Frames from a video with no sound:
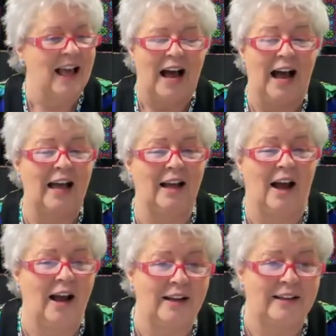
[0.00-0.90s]
I
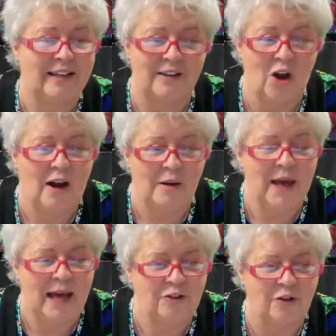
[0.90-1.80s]
I cannot
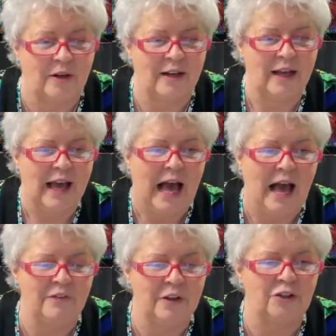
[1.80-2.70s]
imagine
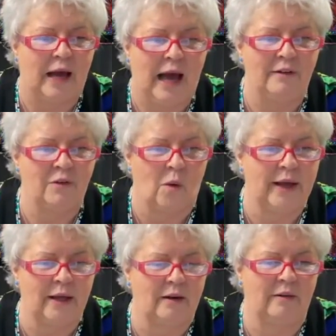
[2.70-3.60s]
having to have
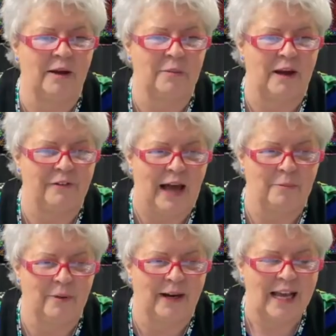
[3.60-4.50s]
oil around my
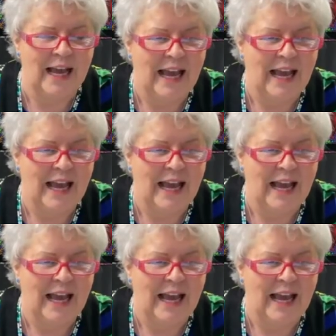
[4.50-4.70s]
fabric.